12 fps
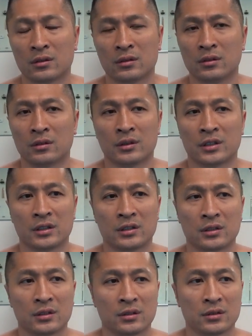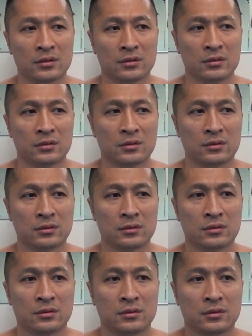You know that
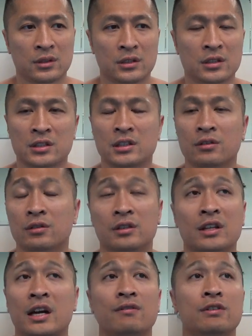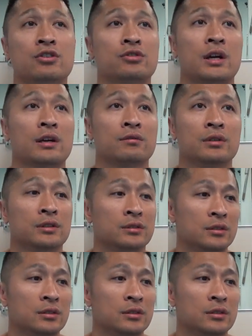that doesn't or not even a track runner.